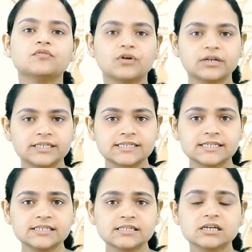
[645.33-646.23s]
For
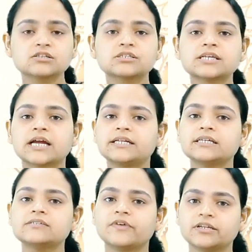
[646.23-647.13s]
instance, a
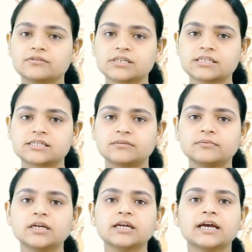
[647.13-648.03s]
society's value
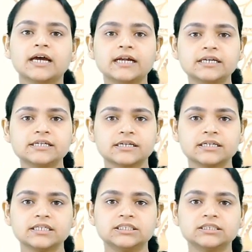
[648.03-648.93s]
system and its
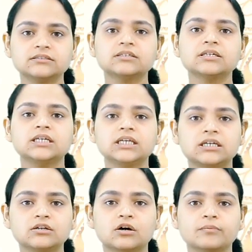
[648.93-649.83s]
religion,
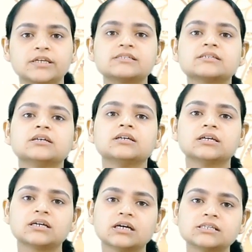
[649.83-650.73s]
economics,
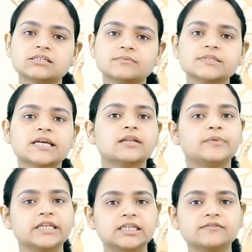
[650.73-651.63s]
customs, and
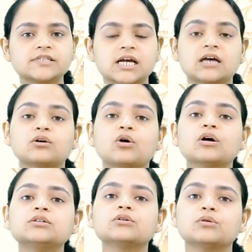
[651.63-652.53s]
beliefs are
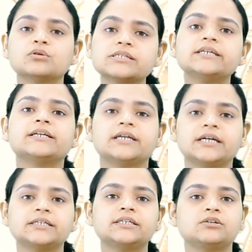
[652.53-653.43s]
all closely
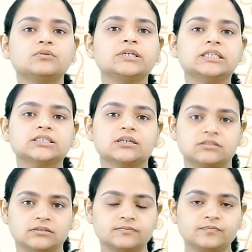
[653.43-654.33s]
related to each other.